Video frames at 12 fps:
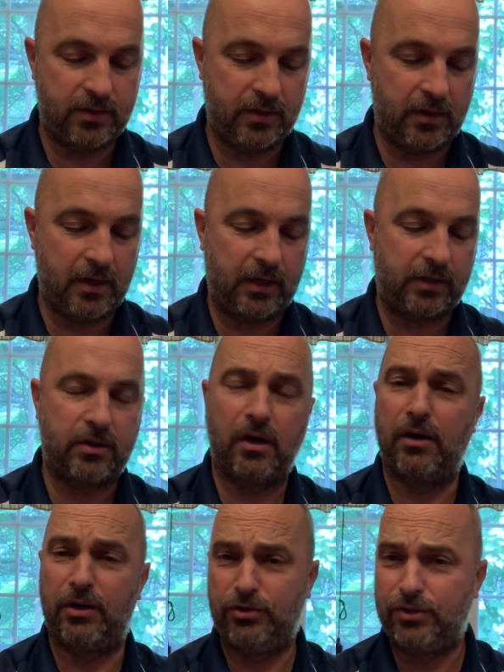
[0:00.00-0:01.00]
next
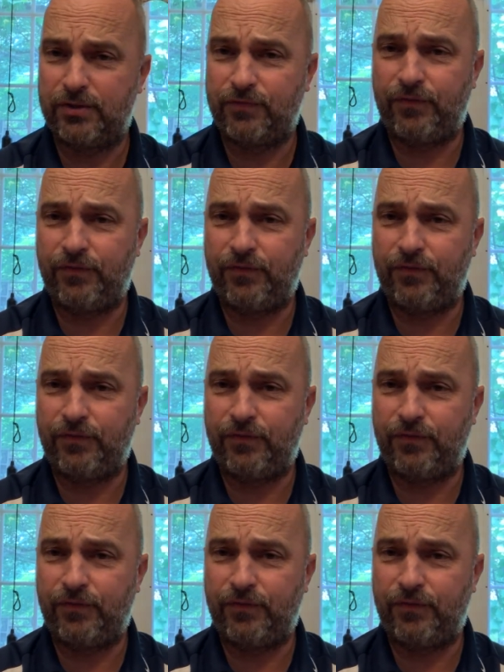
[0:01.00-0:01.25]
card is just